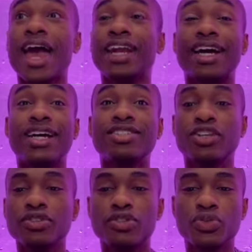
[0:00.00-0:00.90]
and that has
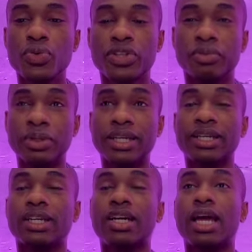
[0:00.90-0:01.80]
nothing to do with me.
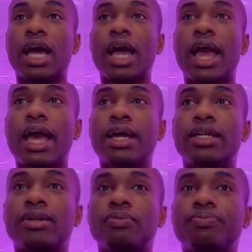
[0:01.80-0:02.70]

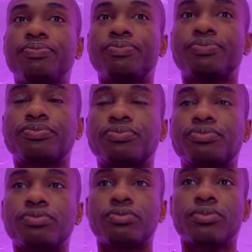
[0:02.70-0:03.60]
And
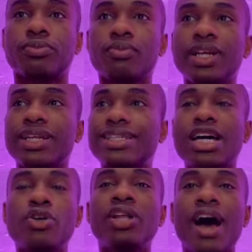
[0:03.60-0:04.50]
that's how
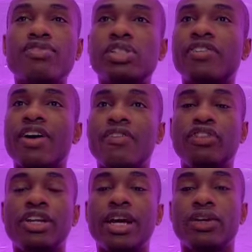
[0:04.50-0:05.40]
you have to live
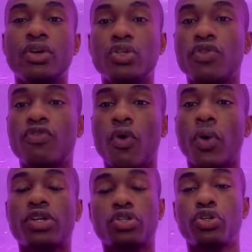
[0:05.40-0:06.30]
every day. You need to
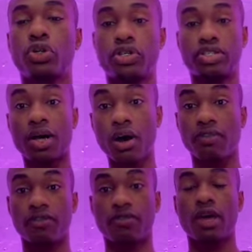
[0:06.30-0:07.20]
focus on yourself.
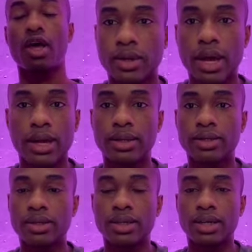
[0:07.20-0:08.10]

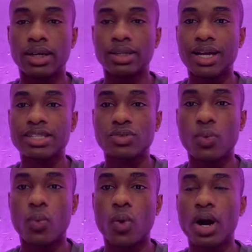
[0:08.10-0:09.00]
And that's
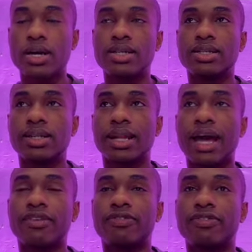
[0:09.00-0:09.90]
what
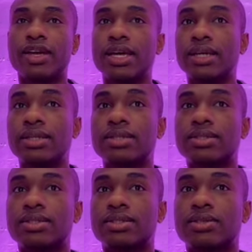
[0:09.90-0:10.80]
life
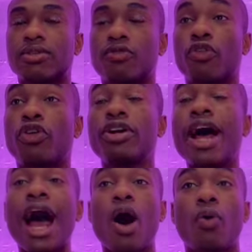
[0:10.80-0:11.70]
is for
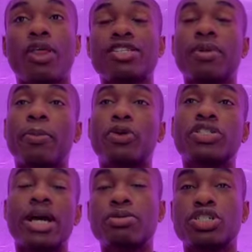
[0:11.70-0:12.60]
now. That's my
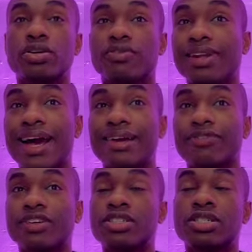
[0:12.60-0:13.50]
perception of life
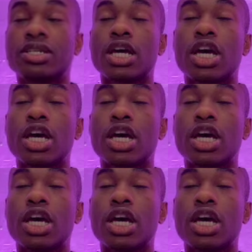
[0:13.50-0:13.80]
is